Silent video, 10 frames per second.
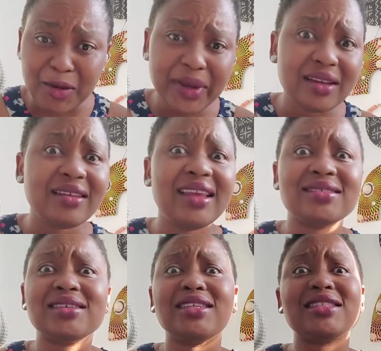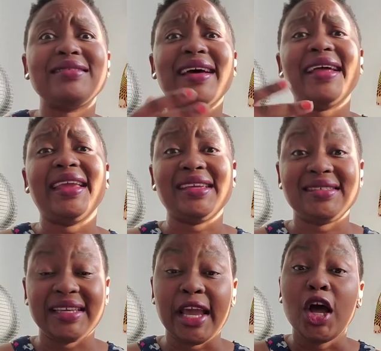Oh my goodness, it's that
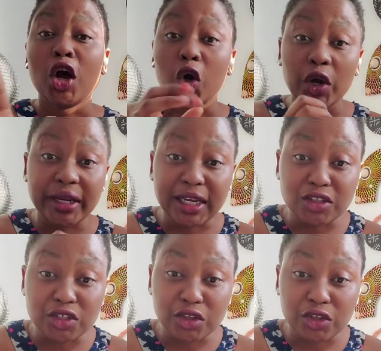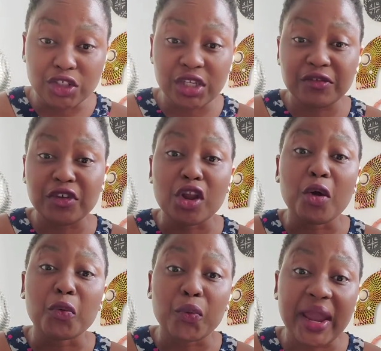easy. Or another solution, if you're
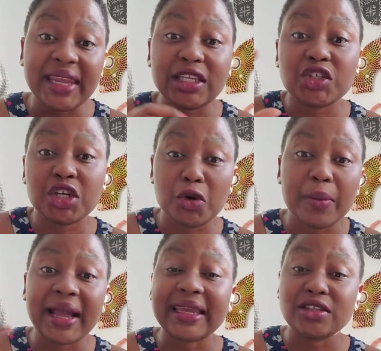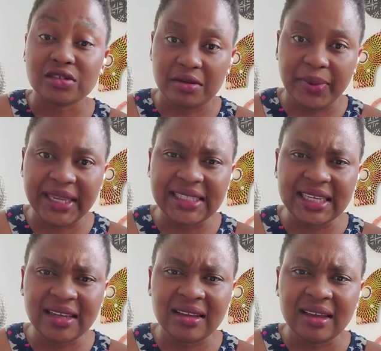not ready to go back into the
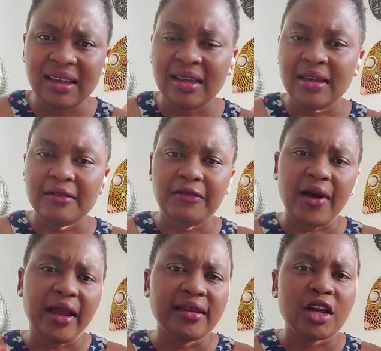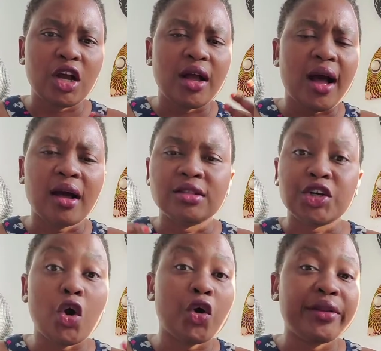painting, find
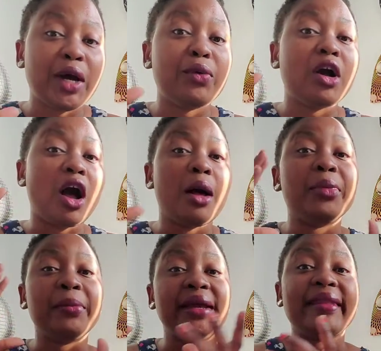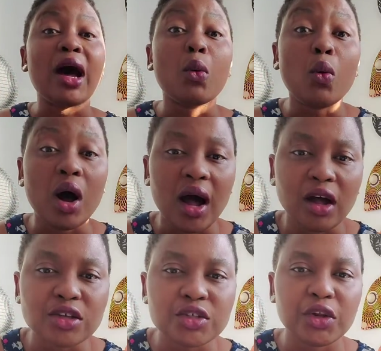decor that will complement that
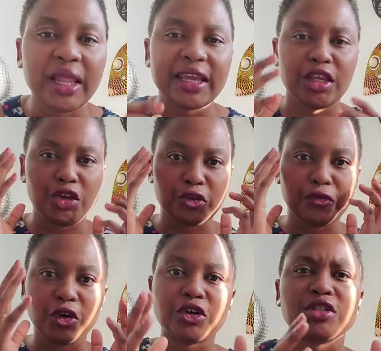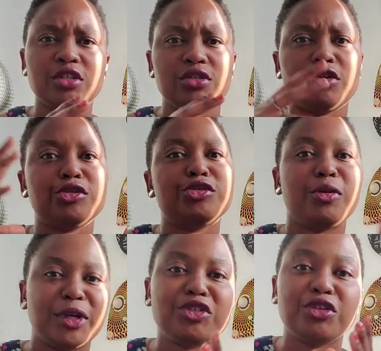wall. So like your focus is not so
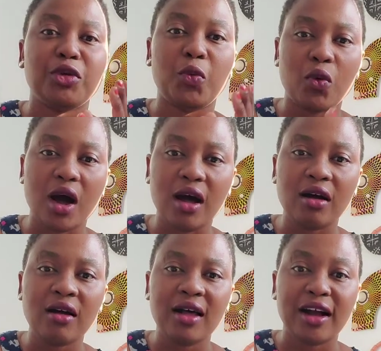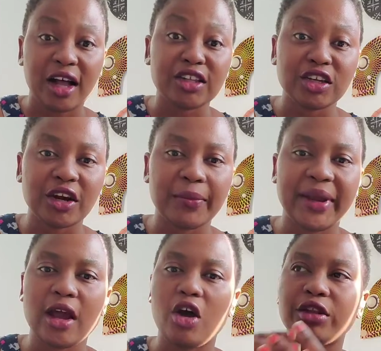much on the wall color,
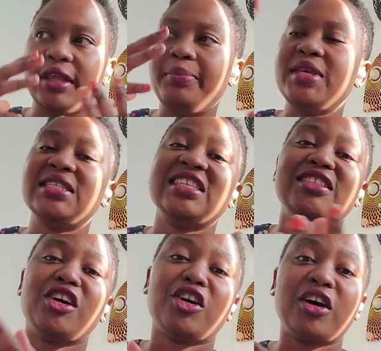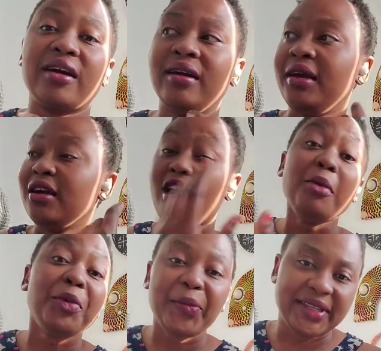but on the pieces that are
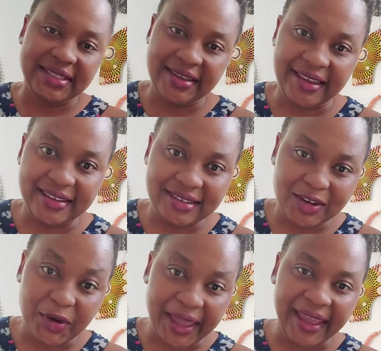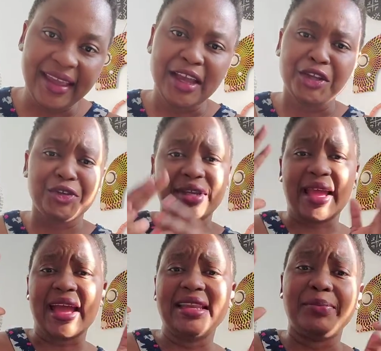complementing it. Okay, you can
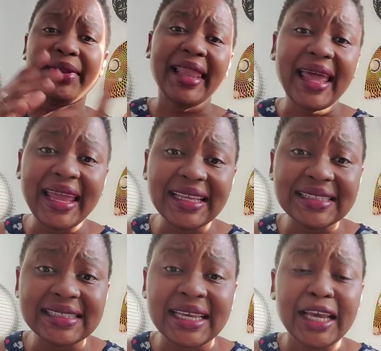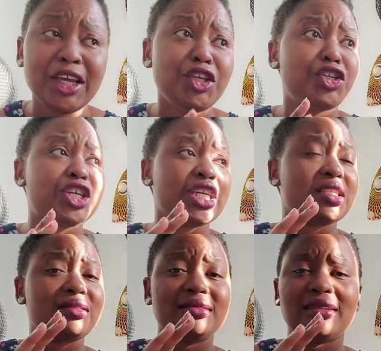add a plant, you
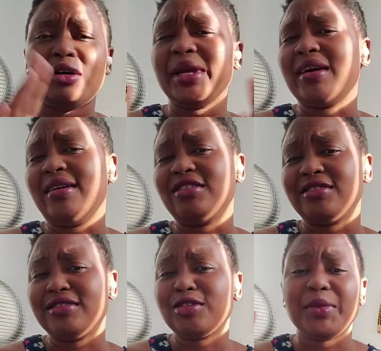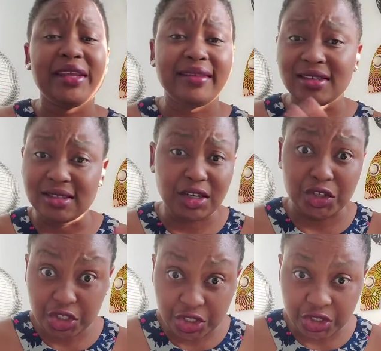could, oh my gosh, so many things that
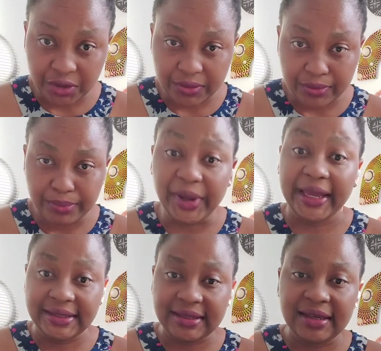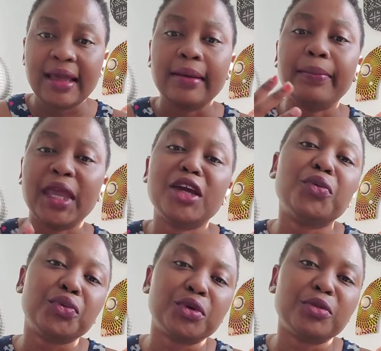you could do, but make
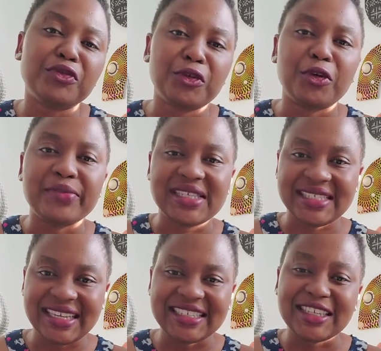room for mistakes.